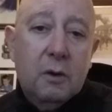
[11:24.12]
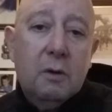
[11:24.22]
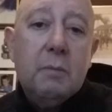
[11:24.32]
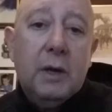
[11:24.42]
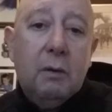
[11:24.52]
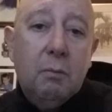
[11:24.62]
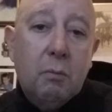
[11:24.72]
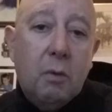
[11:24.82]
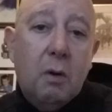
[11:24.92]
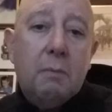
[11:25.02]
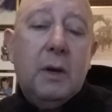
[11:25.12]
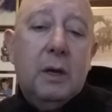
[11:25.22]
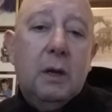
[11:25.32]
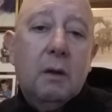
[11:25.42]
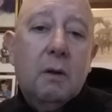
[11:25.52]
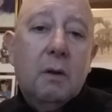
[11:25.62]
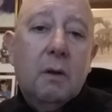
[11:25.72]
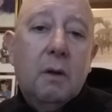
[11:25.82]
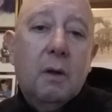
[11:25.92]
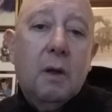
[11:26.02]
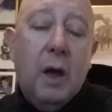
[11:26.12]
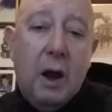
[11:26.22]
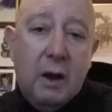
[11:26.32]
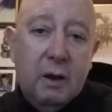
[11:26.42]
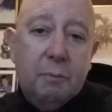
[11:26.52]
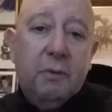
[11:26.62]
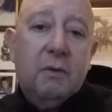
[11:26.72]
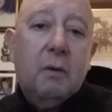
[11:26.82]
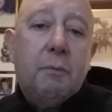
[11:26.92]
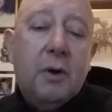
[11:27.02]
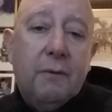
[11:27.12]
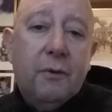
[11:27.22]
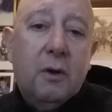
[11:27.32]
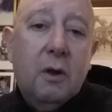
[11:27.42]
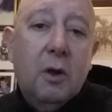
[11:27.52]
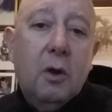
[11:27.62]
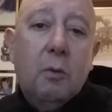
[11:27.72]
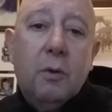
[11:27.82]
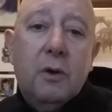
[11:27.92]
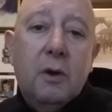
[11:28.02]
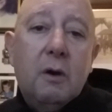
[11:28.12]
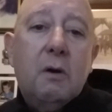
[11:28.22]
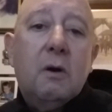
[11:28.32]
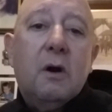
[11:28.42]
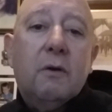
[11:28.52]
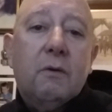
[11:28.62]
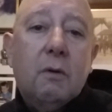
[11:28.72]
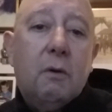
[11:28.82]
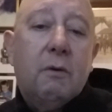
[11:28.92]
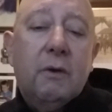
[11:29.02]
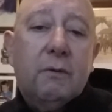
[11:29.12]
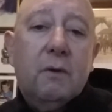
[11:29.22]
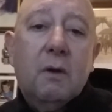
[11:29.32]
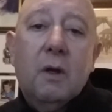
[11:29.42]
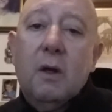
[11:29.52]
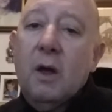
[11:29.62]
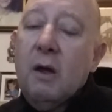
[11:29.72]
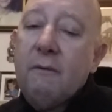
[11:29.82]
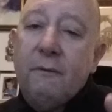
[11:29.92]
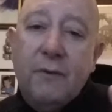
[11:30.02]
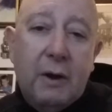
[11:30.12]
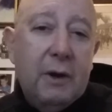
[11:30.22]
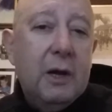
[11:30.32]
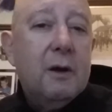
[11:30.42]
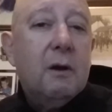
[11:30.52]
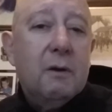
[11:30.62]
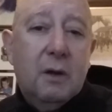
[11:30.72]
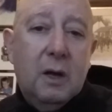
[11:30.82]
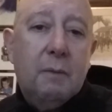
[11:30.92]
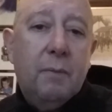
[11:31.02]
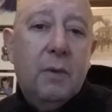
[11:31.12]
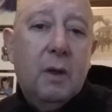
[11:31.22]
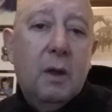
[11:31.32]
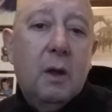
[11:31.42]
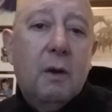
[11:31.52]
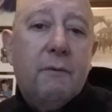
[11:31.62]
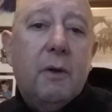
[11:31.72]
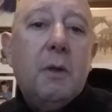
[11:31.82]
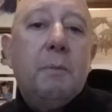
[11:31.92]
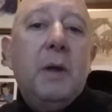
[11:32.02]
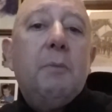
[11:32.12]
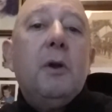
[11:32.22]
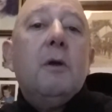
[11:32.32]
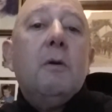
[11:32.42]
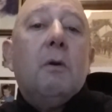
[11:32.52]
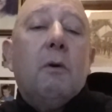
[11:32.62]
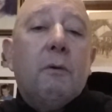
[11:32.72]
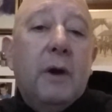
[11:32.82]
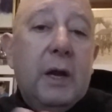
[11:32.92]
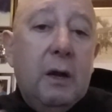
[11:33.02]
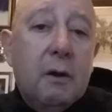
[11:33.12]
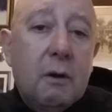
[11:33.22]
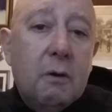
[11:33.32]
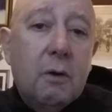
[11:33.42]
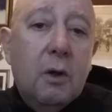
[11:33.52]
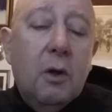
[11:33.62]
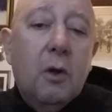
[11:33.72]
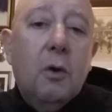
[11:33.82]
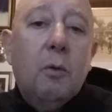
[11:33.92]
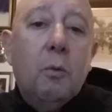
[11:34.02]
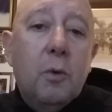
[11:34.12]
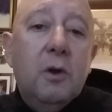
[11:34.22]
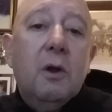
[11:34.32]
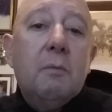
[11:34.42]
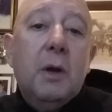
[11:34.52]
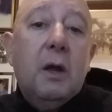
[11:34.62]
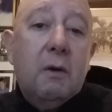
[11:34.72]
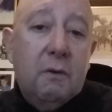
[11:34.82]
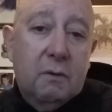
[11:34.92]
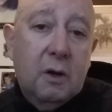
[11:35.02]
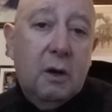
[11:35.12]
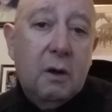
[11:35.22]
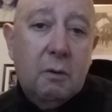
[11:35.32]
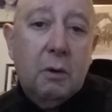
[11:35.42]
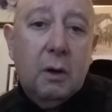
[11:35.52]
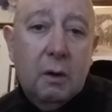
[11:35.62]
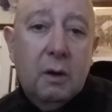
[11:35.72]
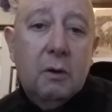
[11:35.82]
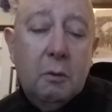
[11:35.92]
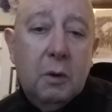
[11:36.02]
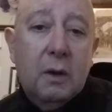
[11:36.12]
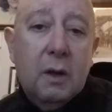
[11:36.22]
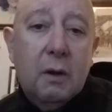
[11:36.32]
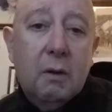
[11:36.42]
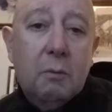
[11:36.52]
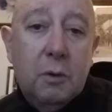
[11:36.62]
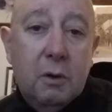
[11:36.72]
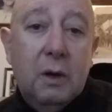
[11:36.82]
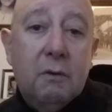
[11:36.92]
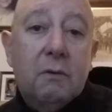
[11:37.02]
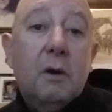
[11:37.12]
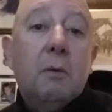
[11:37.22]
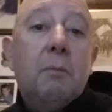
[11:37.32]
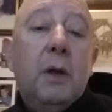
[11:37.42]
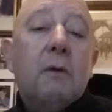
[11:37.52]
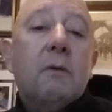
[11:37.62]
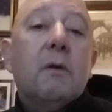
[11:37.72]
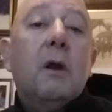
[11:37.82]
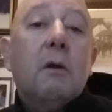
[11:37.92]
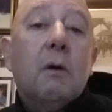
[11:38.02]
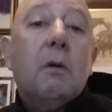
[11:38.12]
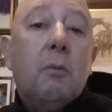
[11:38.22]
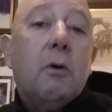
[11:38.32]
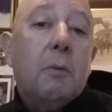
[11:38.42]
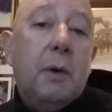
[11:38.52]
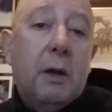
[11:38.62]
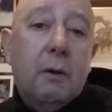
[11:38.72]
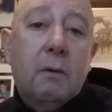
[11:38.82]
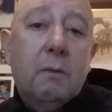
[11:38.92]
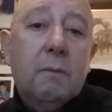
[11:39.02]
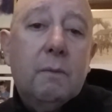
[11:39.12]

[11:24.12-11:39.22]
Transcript: to make more money, 100% profit, with no cost or risk, and very little time from the people you already know, would you be interested in doing that? Would you be interested in knowing more about it?